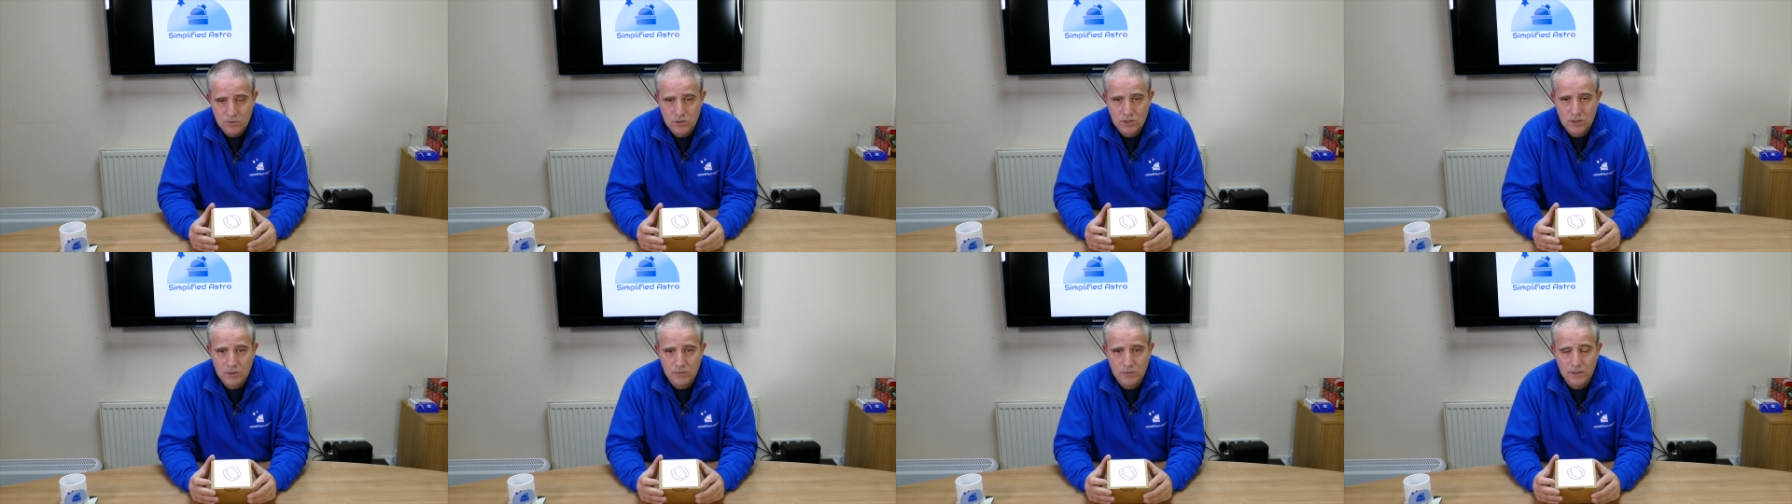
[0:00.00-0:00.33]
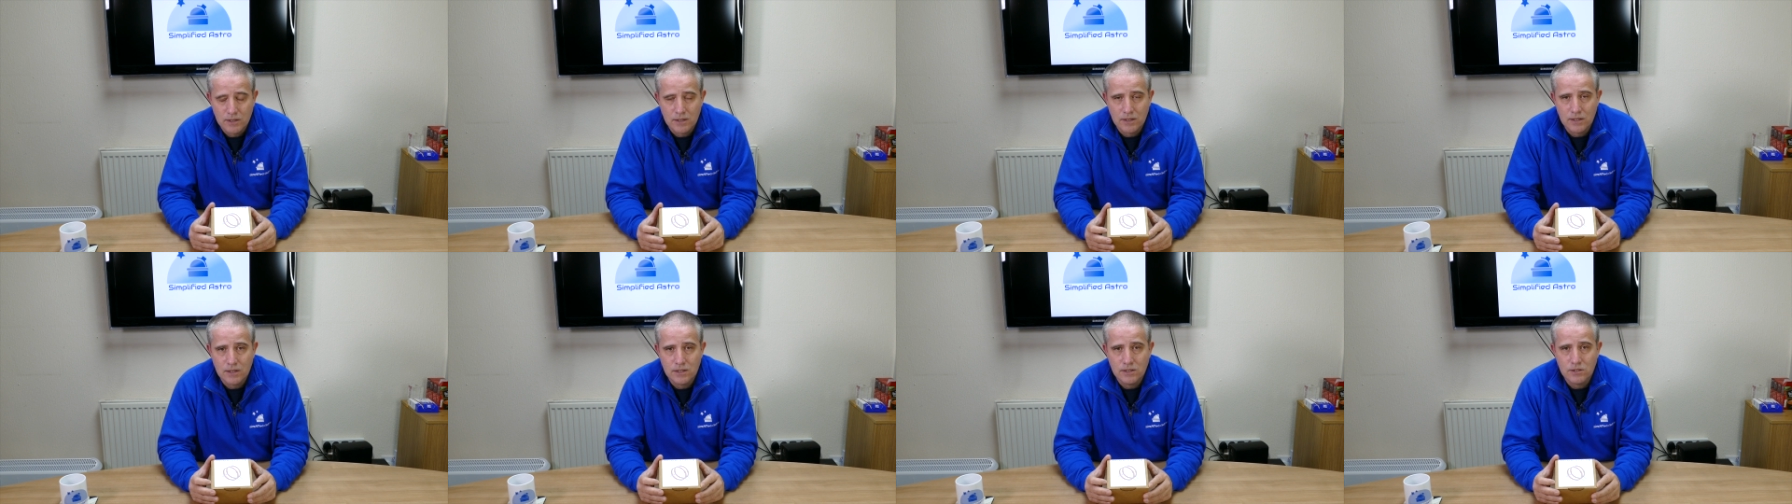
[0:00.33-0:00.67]
So
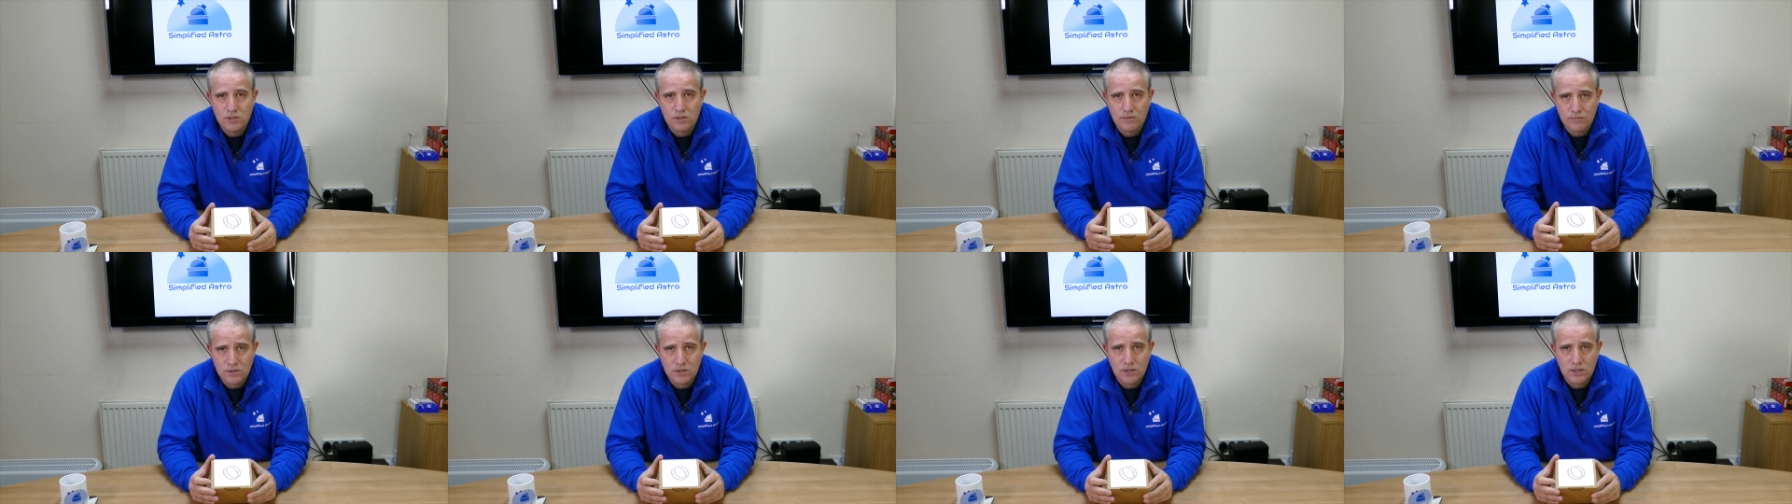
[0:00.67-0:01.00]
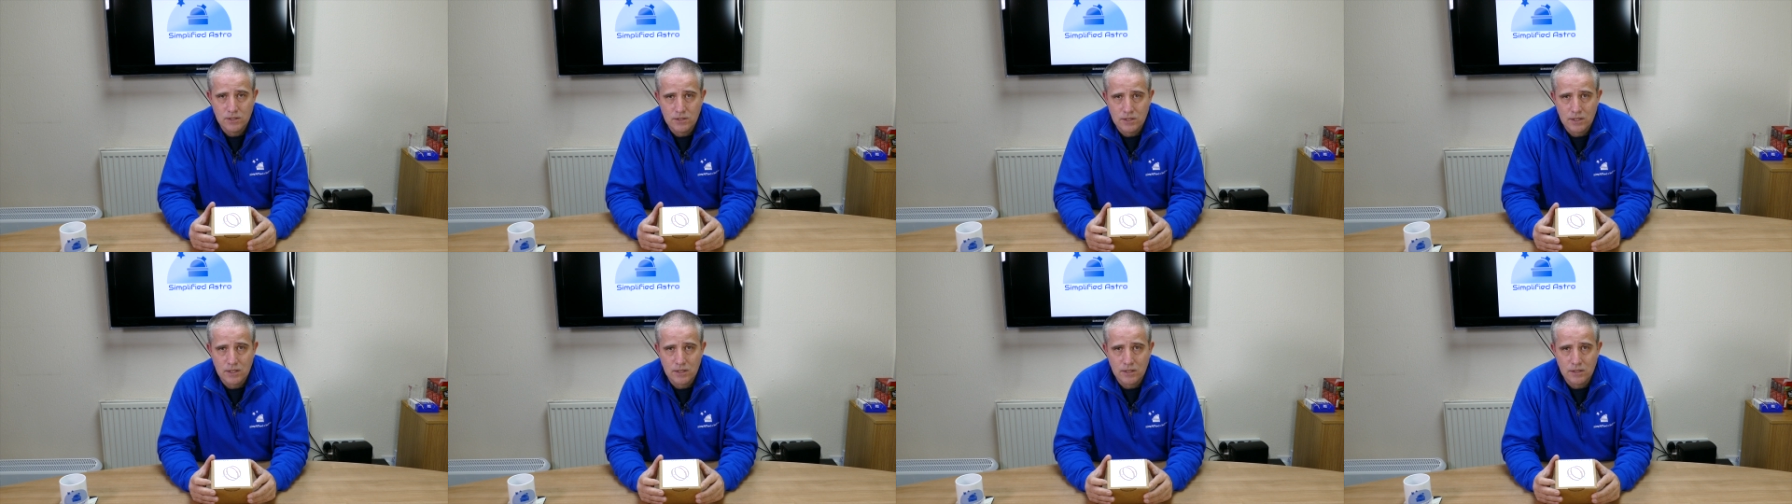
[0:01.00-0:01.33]
he, he's
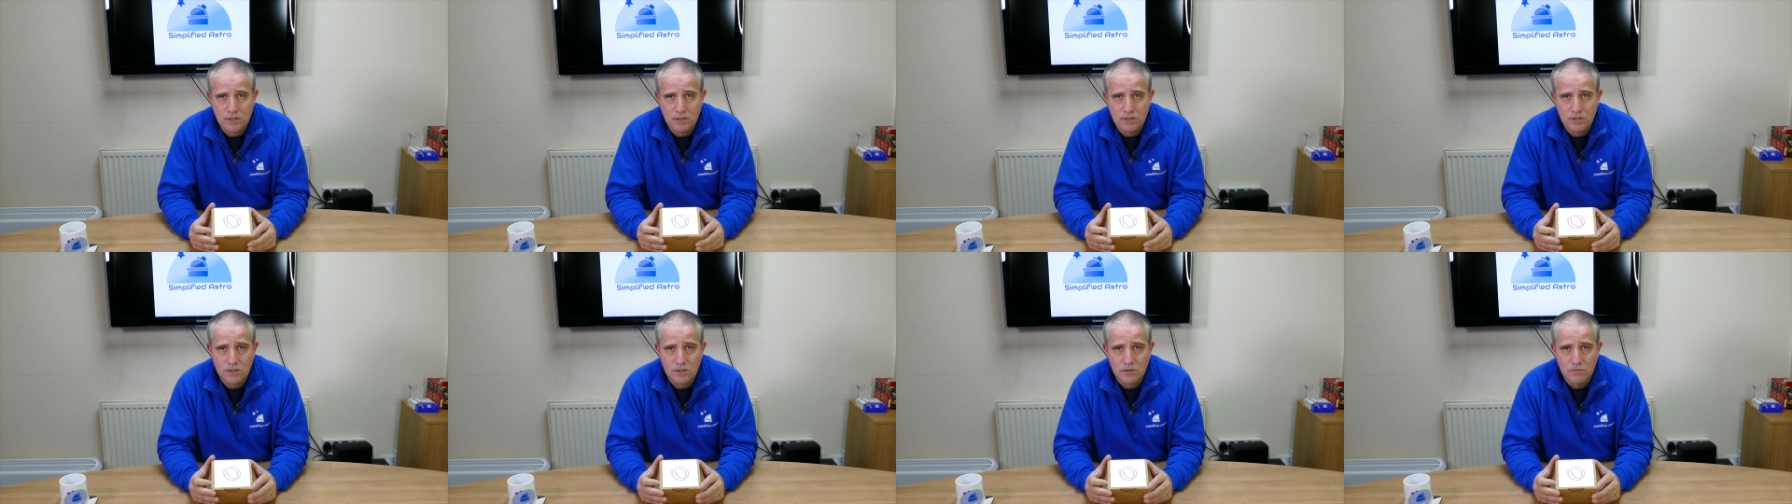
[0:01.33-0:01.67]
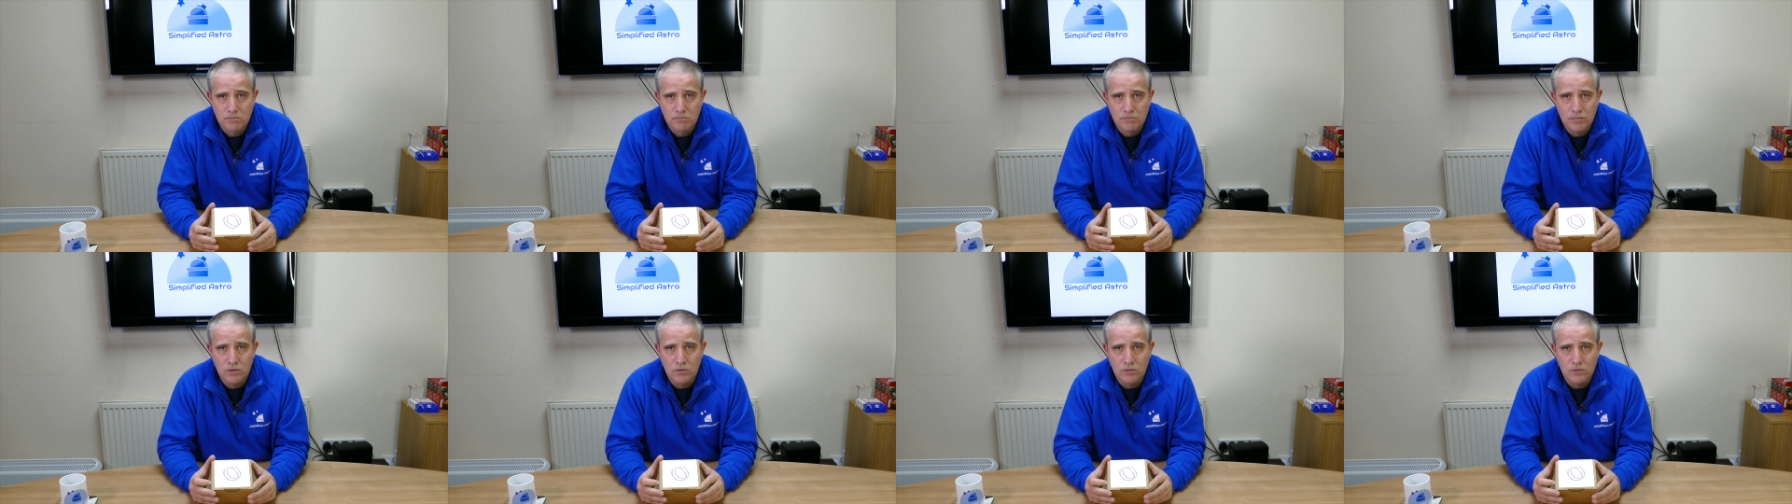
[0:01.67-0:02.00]
obviously taken this
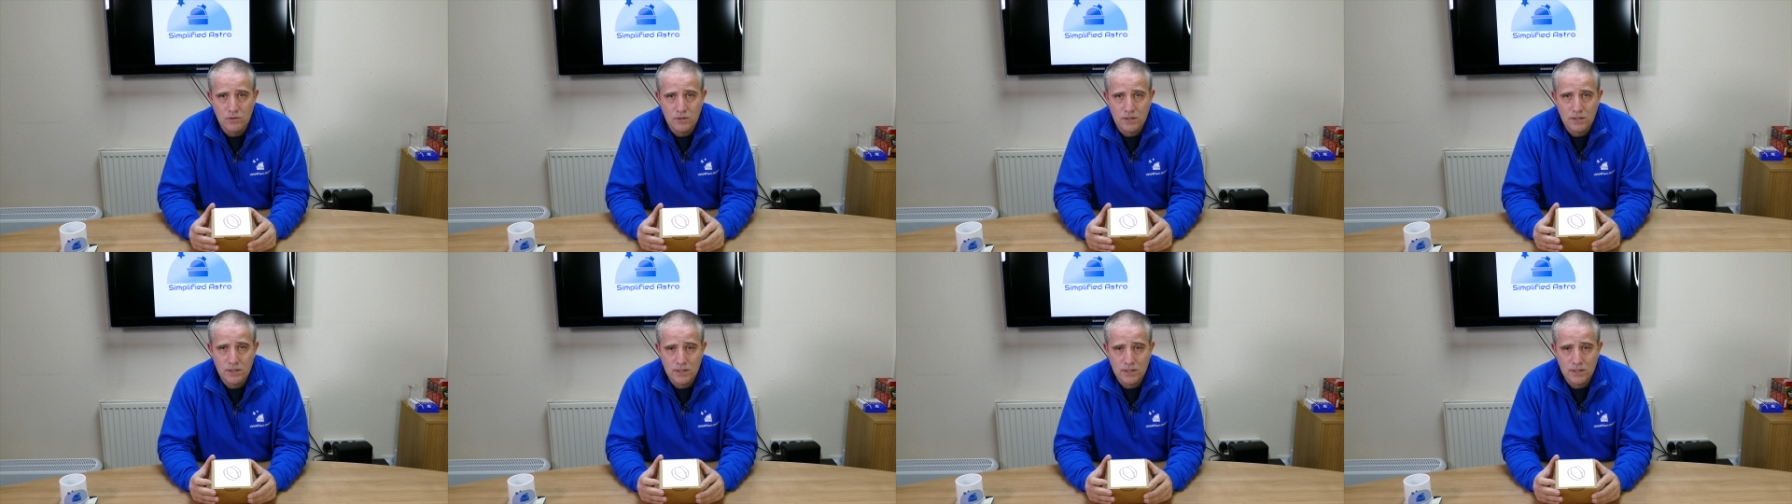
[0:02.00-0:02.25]
on board,